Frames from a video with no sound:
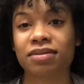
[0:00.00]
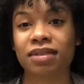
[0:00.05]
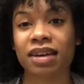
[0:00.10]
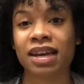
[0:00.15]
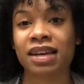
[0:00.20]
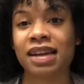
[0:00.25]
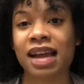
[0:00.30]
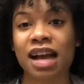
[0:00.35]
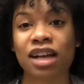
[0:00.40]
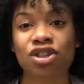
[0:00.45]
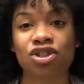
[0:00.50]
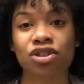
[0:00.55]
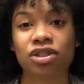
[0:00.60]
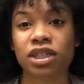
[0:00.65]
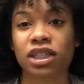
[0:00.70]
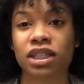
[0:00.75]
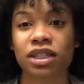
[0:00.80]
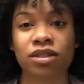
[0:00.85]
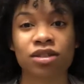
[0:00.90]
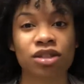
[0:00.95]
It
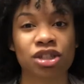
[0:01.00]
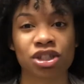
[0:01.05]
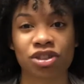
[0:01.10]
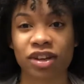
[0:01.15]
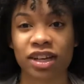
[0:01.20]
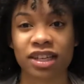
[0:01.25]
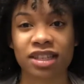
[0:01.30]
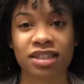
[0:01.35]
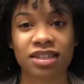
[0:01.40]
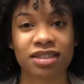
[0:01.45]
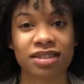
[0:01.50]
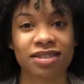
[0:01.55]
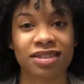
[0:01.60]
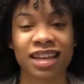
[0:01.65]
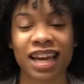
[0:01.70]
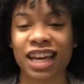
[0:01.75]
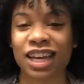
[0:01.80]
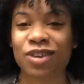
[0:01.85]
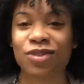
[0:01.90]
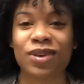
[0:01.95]
naturally shrinks.
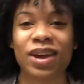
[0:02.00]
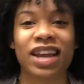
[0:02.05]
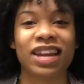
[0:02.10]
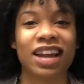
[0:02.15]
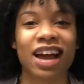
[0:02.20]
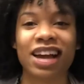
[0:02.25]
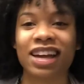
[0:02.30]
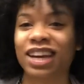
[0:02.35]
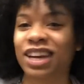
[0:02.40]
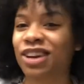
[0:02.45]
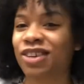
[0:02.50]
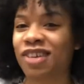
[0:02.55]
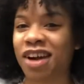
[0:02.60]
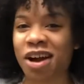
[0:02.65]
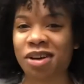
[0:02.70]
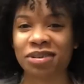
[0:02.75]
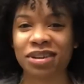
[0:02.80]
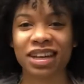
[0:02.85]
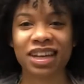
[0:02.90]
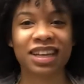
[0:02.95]
Like, you cannot get
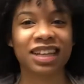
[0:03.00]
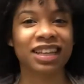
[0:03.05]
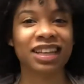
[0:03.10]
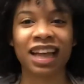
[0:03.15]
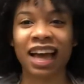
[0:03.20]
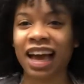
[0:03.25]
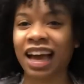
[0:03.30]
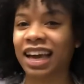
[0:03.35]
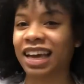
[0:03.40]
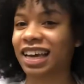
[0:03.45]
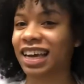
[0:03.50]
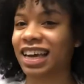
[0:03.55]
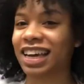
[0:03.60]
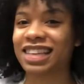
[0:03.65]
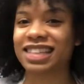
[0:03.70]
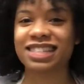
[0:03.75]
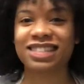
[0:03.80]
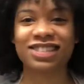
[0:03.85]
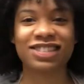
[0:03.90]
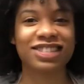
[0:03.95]
around it. Like,
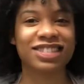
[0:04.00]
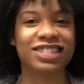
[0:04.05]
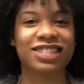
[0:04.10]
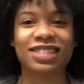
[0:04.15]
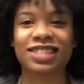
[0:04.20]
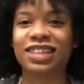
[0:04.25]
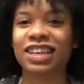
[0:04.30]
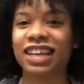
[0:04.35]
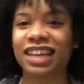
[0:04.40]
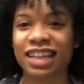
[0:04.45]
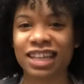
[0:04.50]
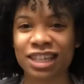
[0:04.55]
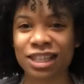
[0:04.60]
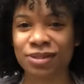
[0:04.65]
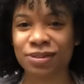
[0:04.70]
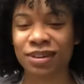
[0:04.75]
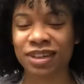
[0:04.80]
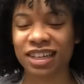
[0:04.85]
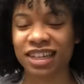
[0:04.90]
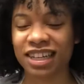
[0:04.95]
it's just, it is
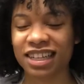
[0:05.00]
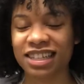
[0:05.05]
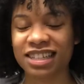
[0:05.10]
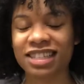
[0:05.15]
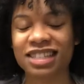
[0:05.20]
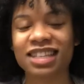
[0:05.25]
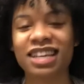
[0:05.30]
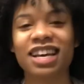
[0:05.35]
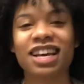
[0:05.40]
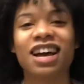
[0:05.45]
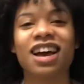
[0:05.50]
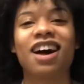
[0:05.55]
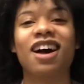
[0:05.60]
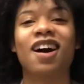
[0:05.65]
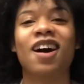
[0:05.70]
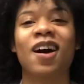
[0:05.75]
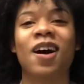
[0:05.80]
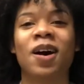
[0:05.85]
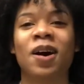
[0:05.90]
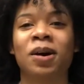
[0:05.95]
what it is.
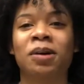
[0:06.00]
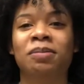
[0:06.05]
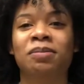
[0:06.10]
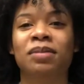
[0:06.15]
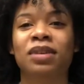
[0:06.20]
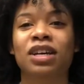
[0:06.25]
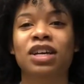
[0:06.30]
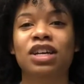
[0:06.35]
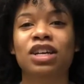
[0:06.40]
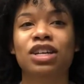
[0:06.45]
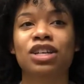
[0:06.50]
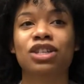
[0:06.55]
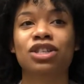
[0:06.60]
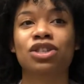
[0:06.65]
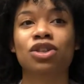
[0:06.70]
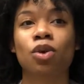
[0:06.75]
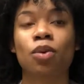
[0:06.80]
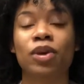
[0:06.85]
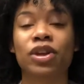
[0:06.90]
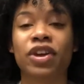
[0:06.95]

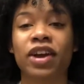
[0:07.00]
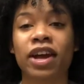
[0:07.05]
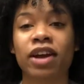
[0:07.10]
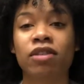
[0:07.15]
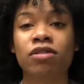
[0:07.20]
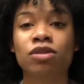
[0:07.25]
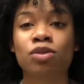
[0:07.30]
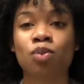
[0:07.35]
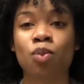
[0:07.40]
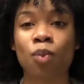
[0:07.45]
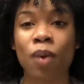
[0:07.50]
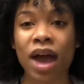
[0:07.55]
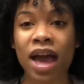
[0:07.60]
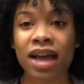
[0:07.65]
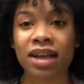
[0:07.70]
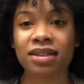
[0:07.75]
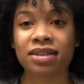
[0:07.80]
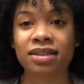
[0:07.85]
So when your hair is wet,